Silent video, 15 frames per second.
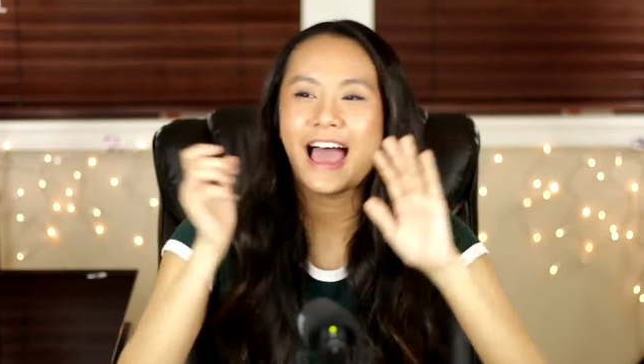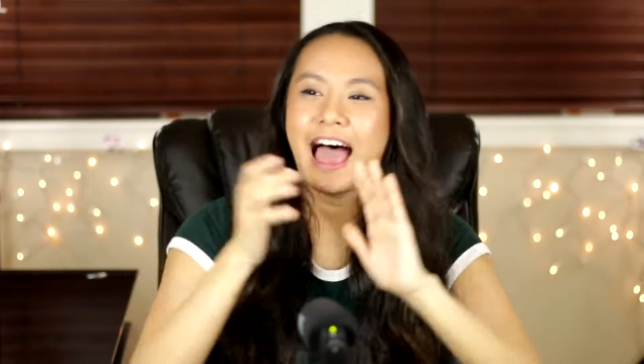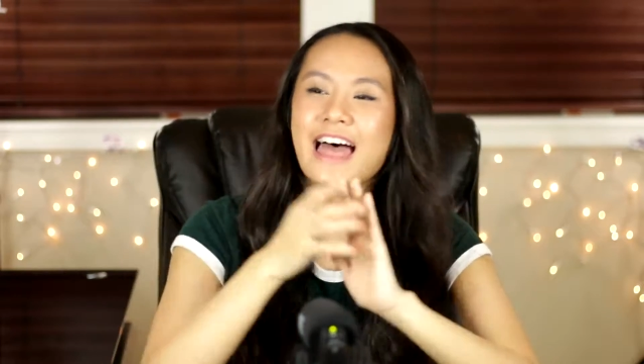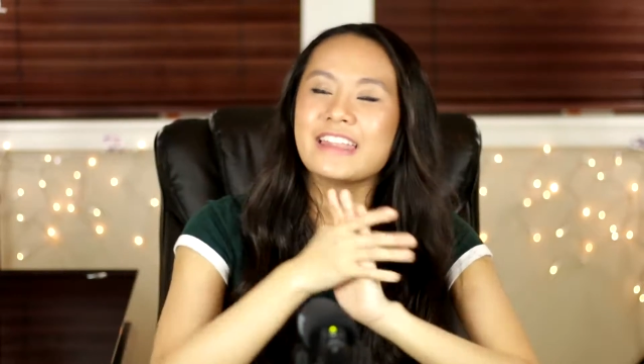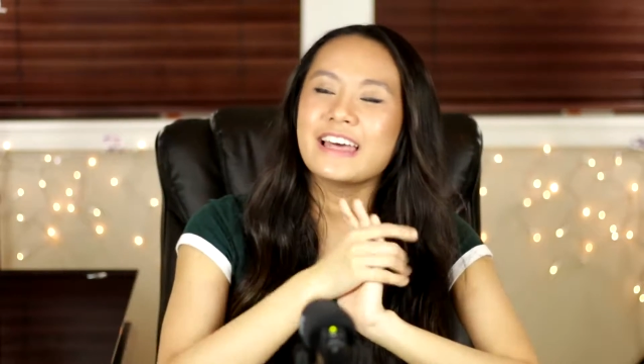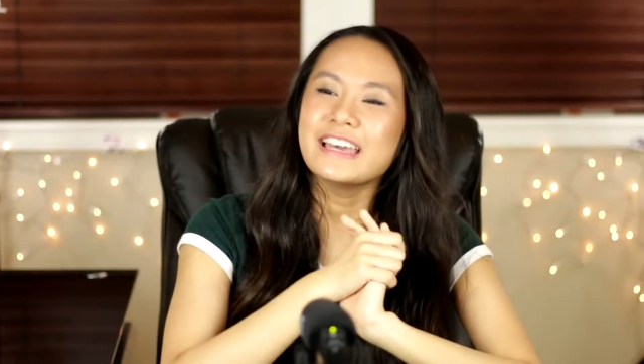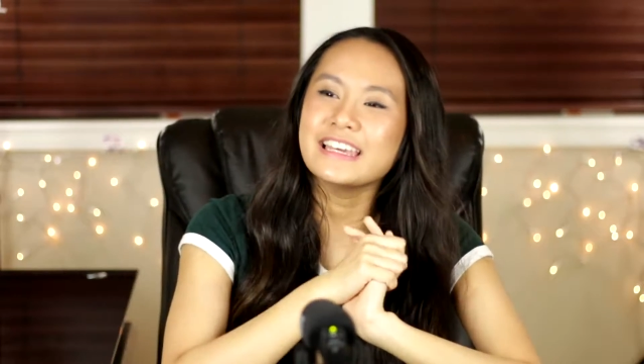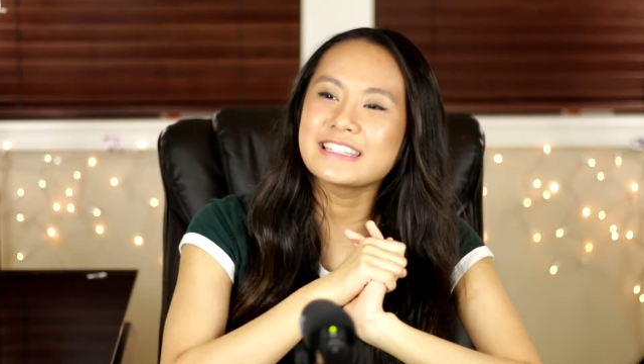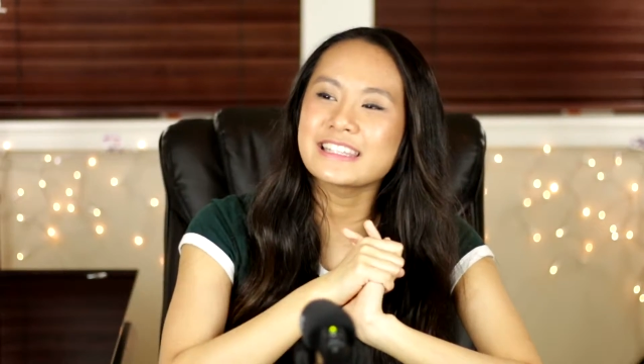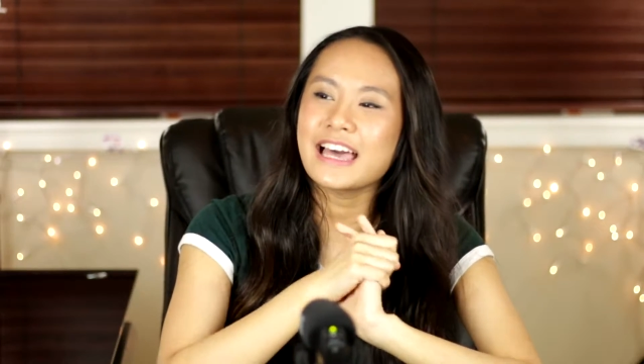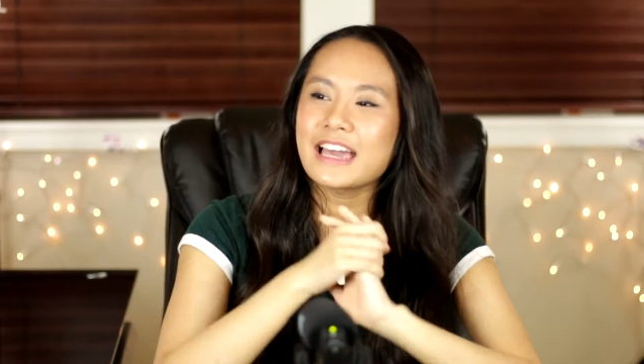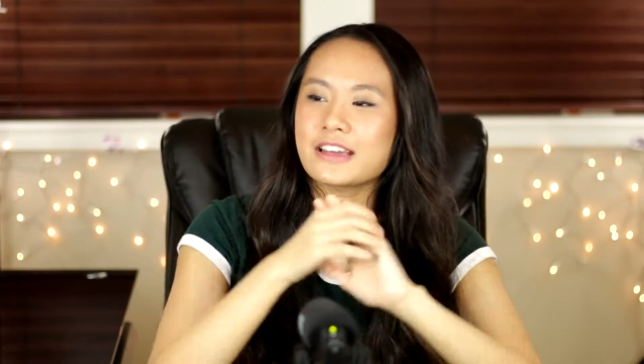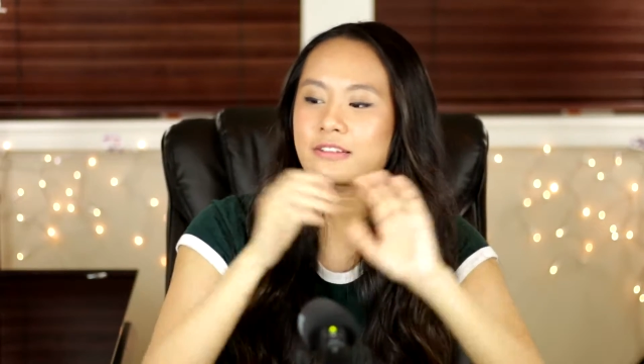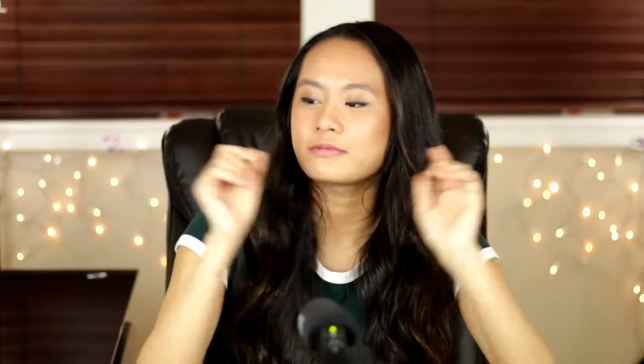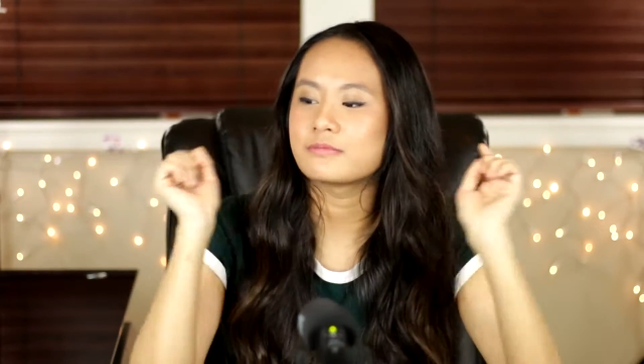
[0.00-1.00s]
And then he's
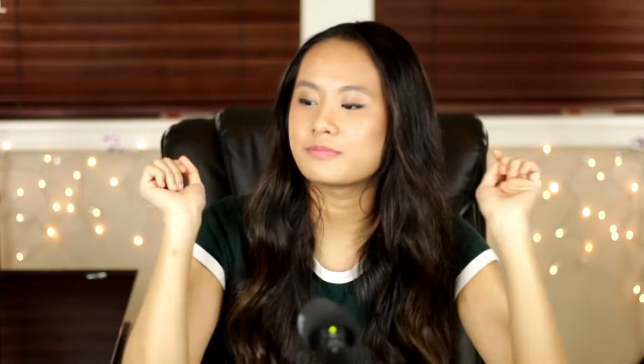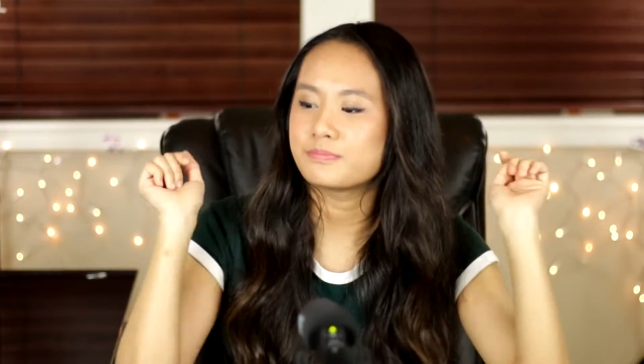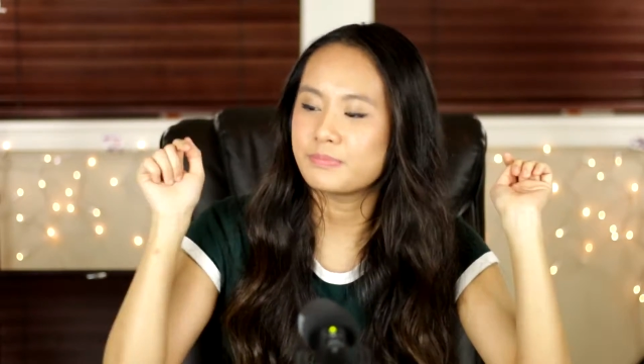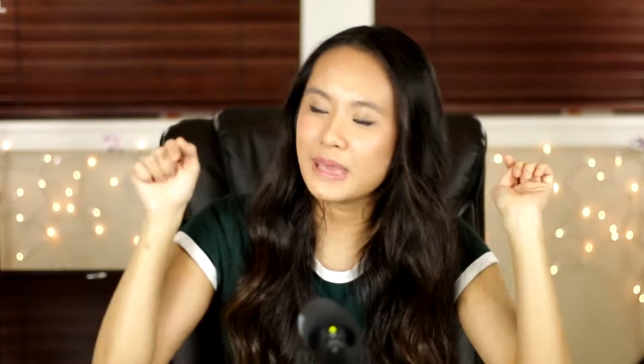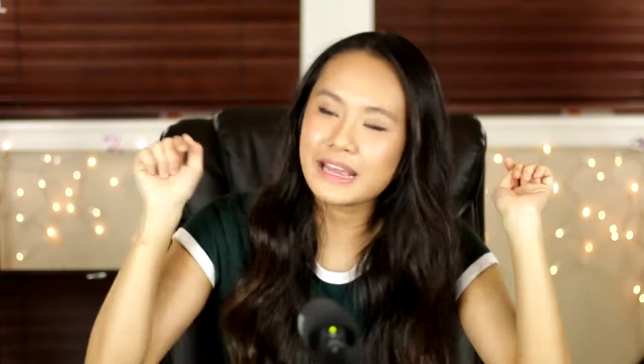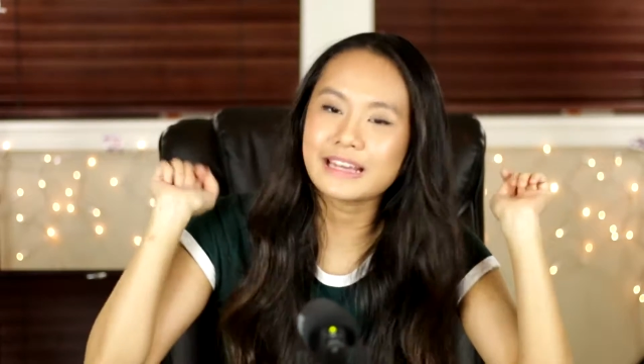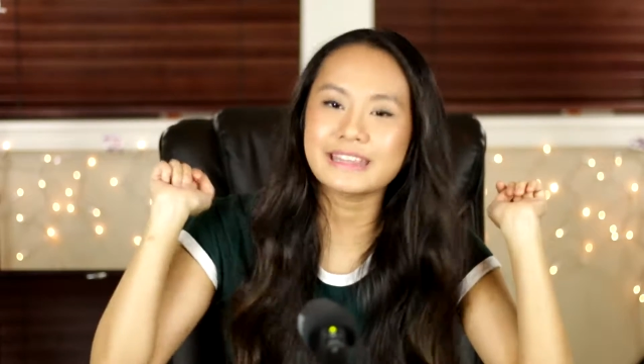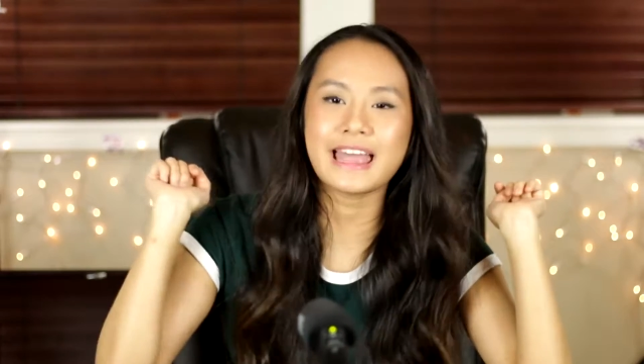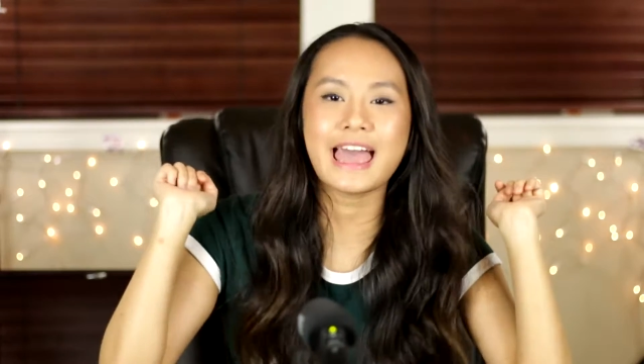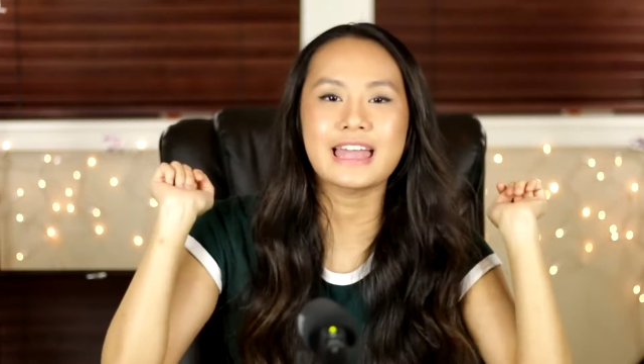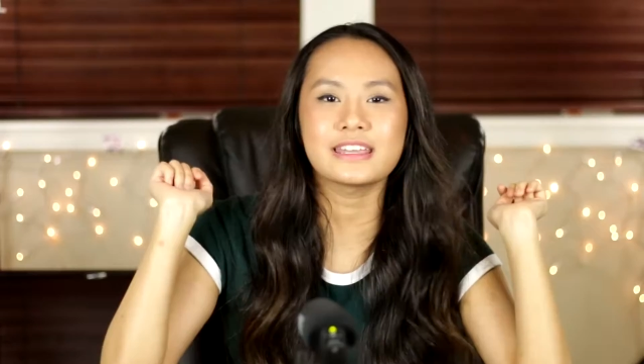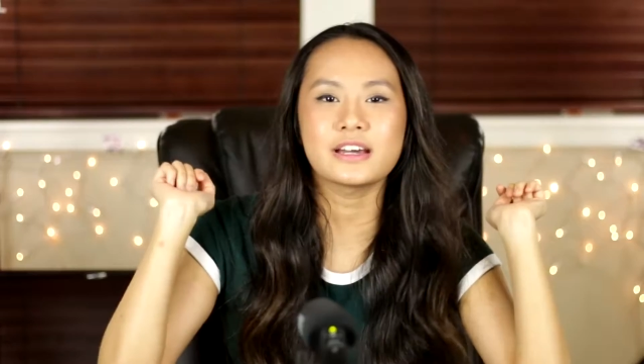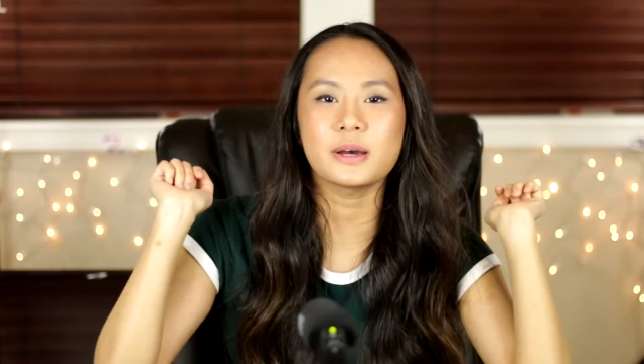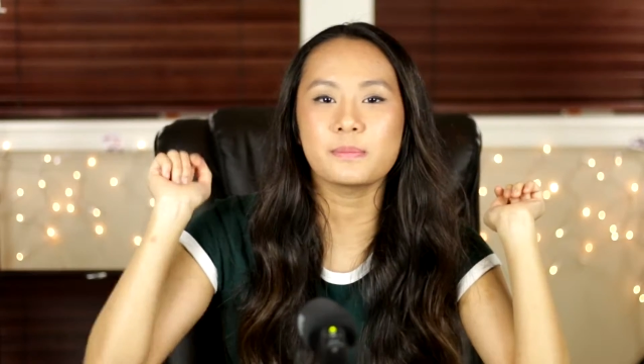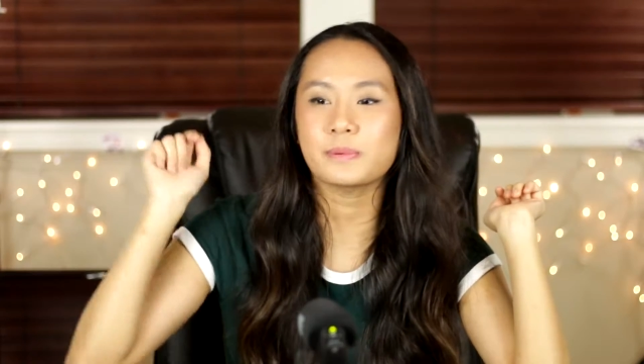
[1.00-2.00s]
like, pick
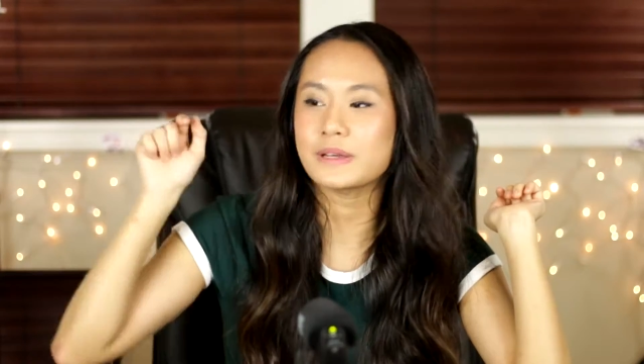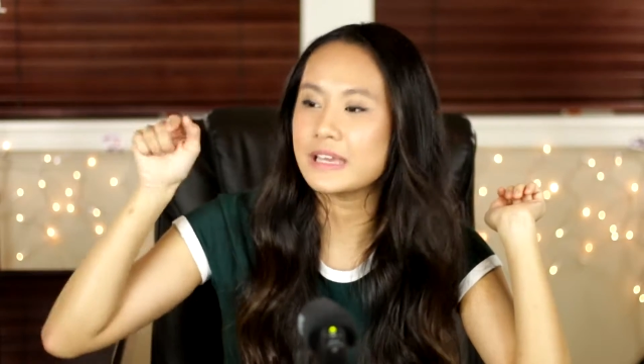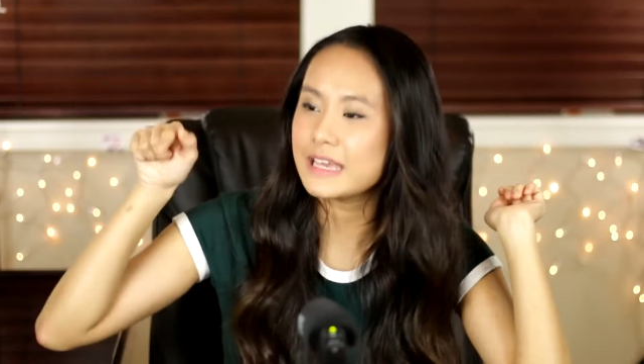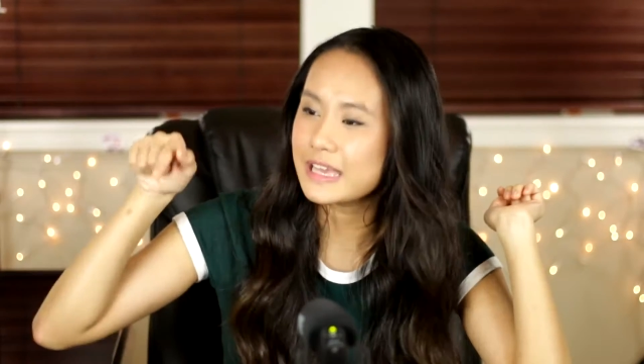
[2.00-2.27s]
that up,